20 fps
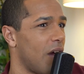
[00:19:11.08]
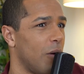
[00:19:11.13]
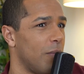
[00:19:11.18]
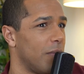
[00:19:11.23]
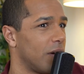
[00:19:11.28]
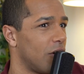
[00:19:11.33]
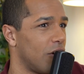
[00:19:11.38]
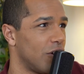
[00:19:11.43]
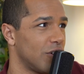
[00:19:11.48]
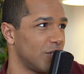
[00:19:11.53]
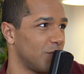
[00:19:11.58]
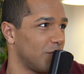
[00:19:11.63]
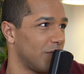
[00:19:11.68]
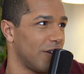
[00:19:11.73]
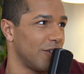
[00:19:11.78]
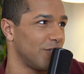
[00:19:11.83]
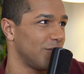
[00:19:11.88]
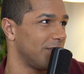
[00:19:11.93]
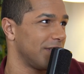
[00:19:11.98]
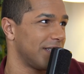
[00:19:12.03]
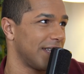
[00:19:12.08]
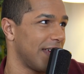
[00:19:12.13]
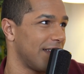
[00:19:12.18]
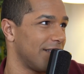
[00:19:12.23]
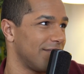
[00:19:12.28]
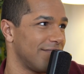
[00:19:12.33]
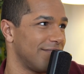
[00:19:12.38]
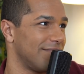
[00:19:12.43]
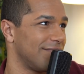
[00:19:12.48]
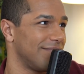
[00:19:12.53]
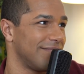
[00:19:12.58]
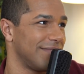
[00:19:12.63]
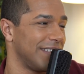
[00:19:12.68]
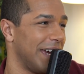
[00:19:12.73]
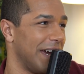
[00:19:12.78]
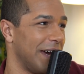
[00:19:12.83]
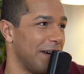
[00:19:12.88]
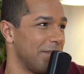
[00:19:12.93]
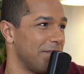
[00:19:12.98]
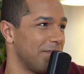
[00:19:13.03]
Oh my gosh, one hundred percent. Right,
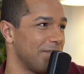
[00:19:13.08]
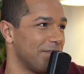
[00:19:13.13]
okay. Yeah.